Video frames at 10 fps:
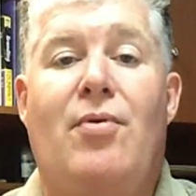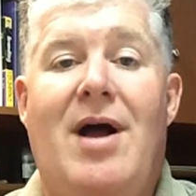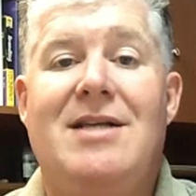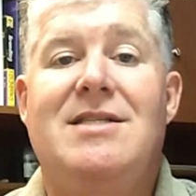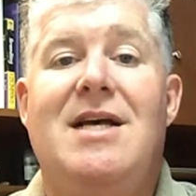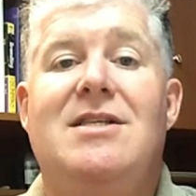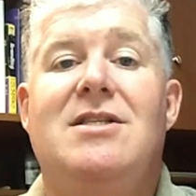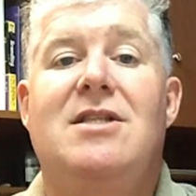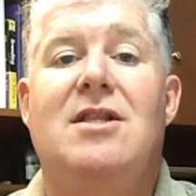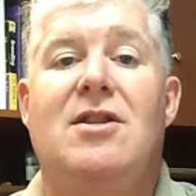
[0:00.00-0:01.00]

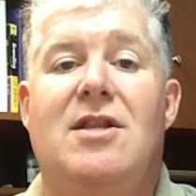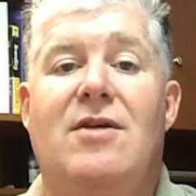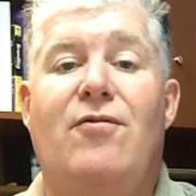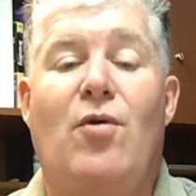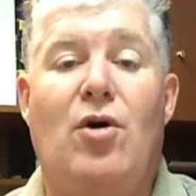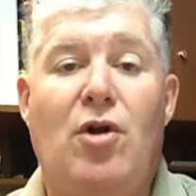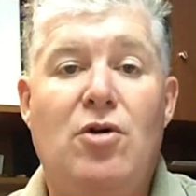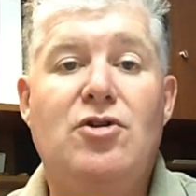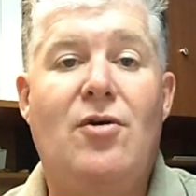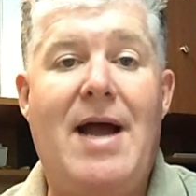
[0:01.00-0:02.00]
process the
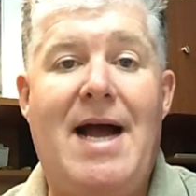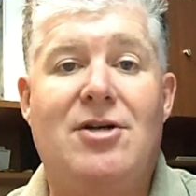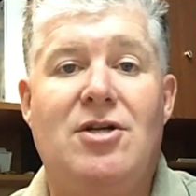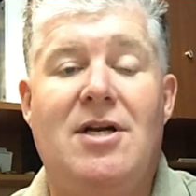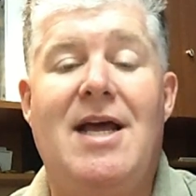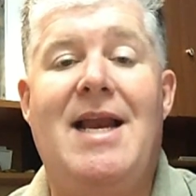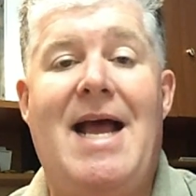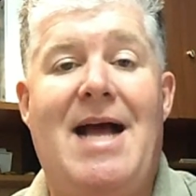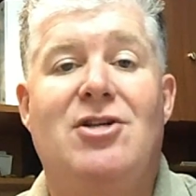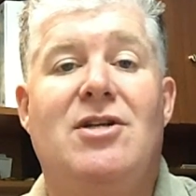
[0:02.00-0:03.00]
foreclosure action
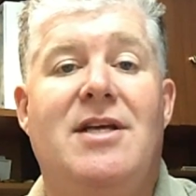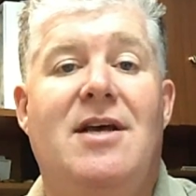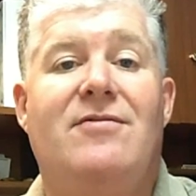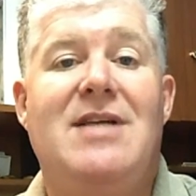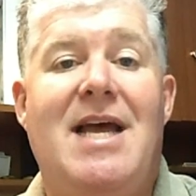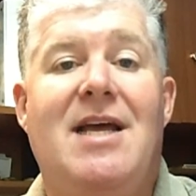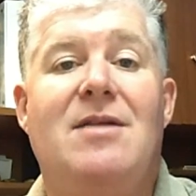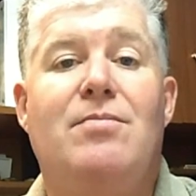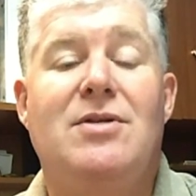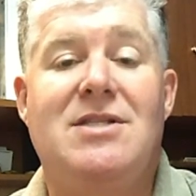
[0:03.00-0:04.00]
and actually have
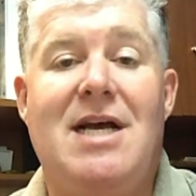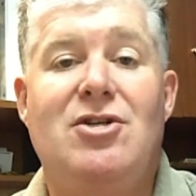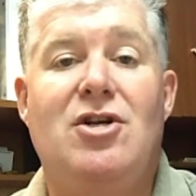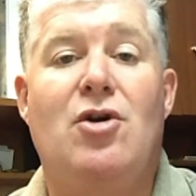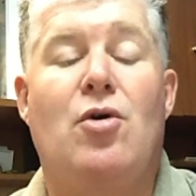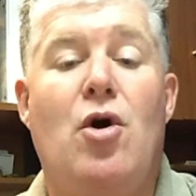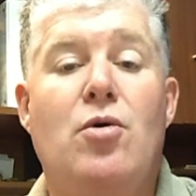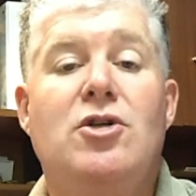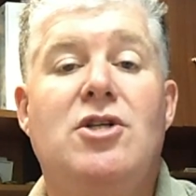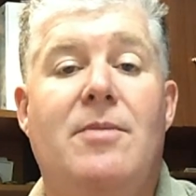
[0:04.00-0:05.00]
taken possession or
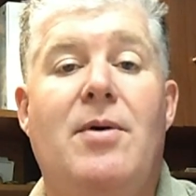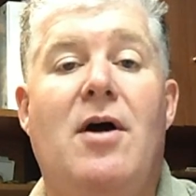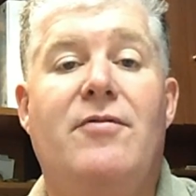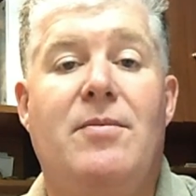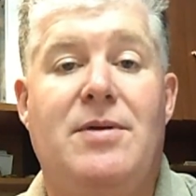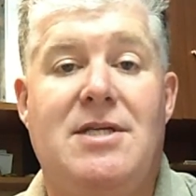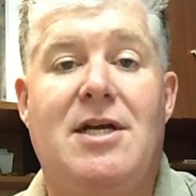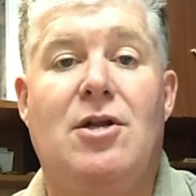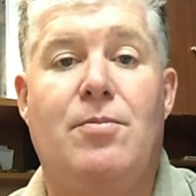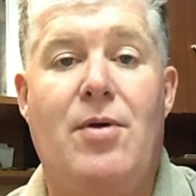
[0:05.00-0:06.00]
ownership of the
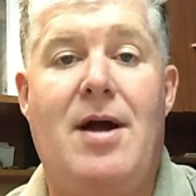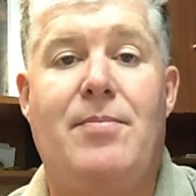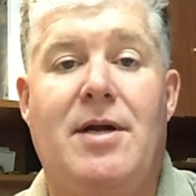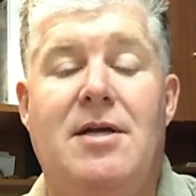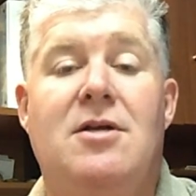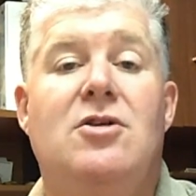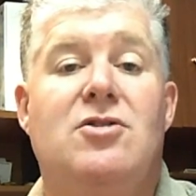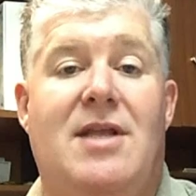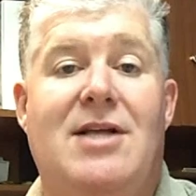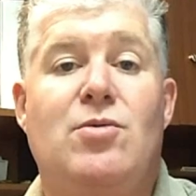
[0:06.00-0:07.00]
particular property.
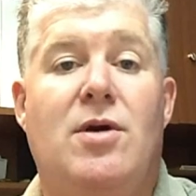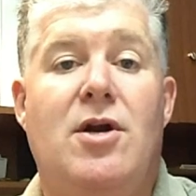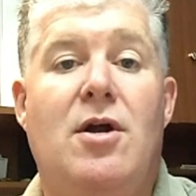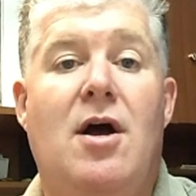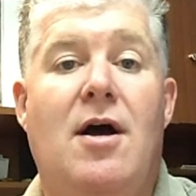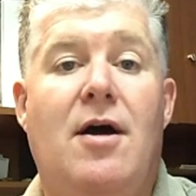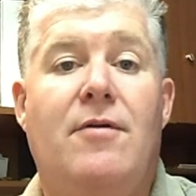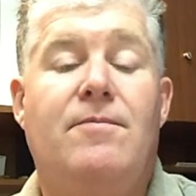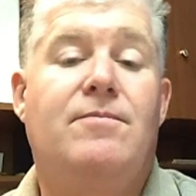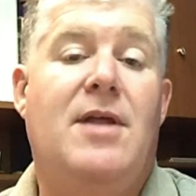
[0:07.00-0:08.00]
So that's what an,
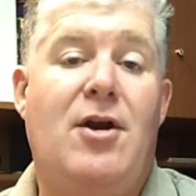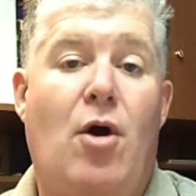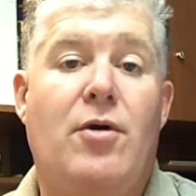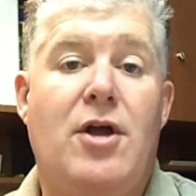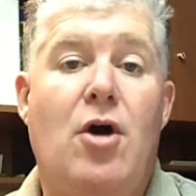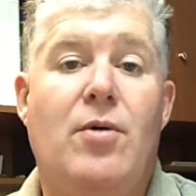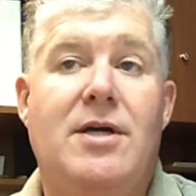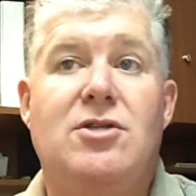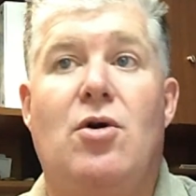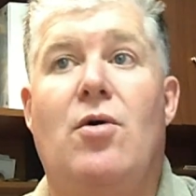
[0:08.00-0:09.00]
uh, an REO
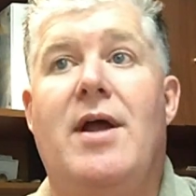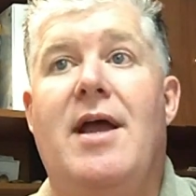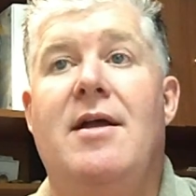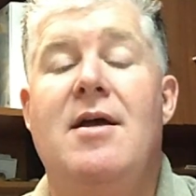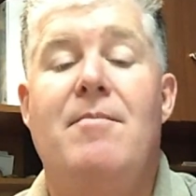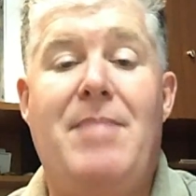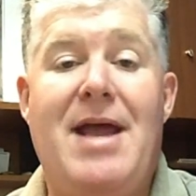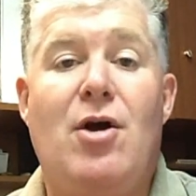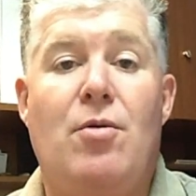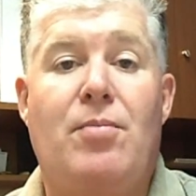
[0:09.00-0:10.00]
is or a
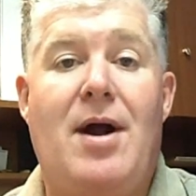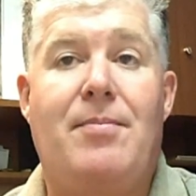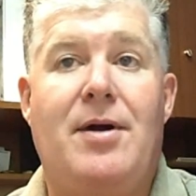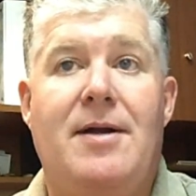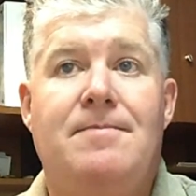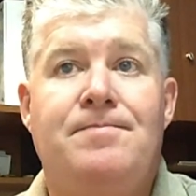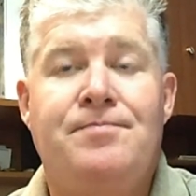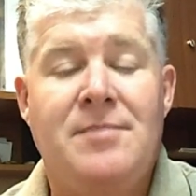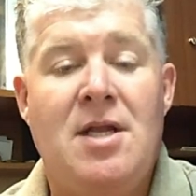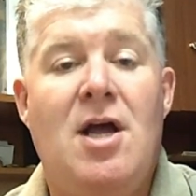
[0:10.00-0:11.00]
bank owned property.
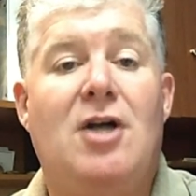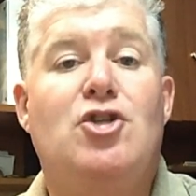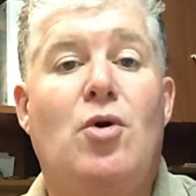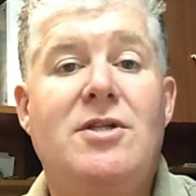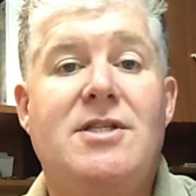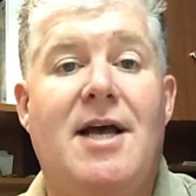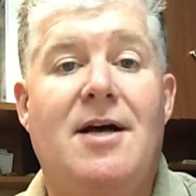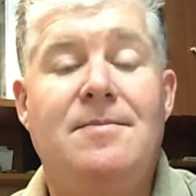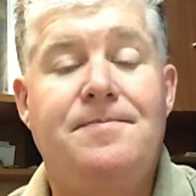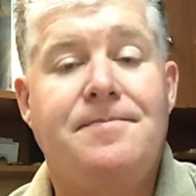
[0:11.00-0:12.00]
A short
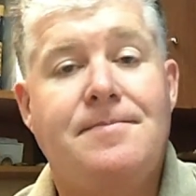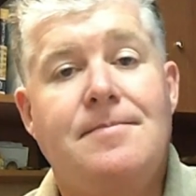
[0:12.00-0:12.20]
sale